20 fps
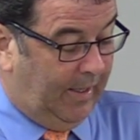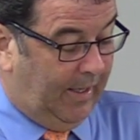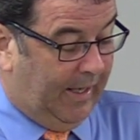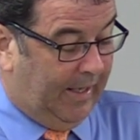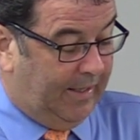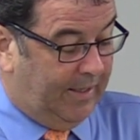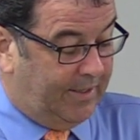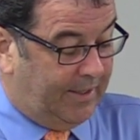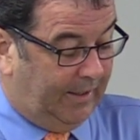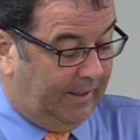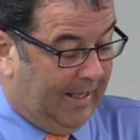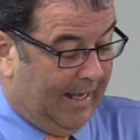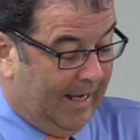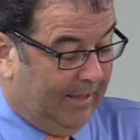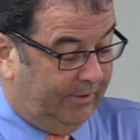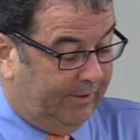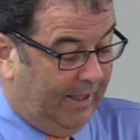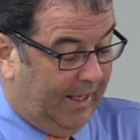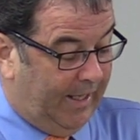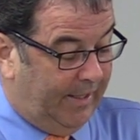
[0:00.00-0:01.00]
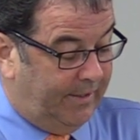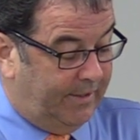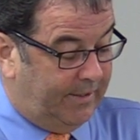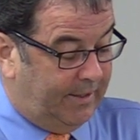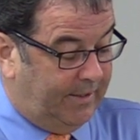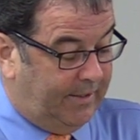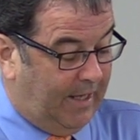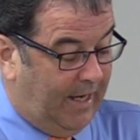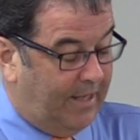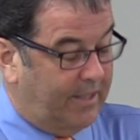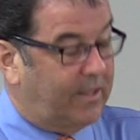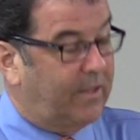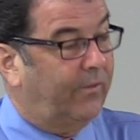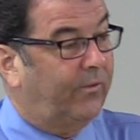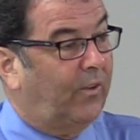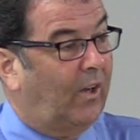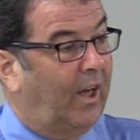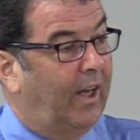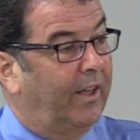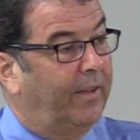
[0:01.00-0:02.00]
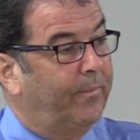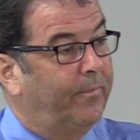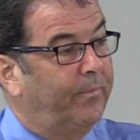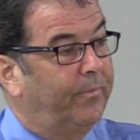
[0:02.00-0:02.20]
and is allowed then to testify.